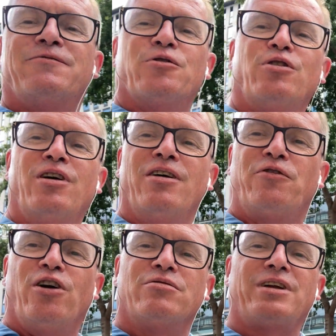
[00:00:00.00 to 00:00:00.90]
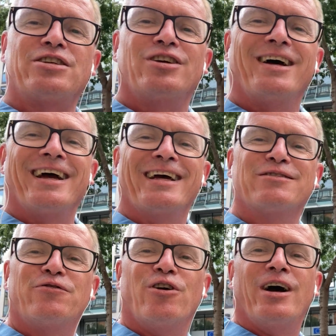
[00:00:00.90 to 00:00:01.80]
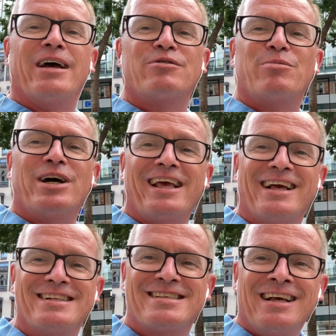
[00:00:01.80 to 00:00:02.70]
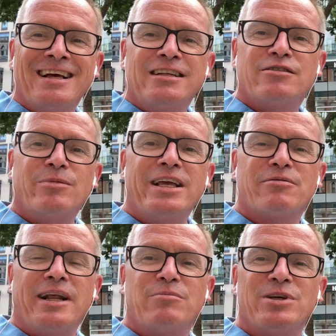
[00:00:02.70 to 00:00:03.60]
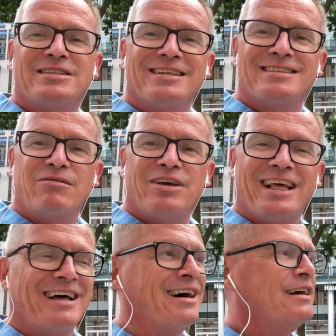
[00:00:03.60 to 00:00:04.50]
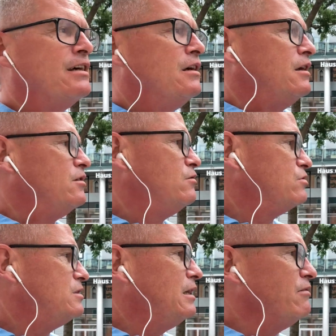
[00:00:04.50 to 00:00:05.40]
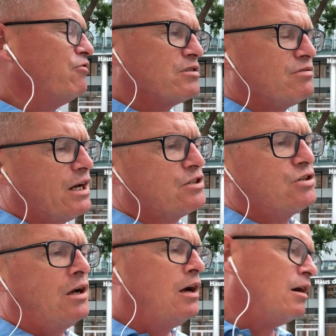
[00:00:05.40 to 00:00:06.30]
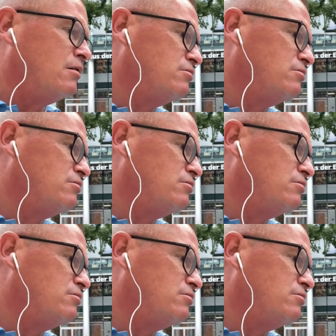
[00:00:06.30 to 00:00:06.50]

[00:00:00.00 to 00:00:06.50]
for, for Russia and for everybody else to make great business in Vienna use the infrastructure,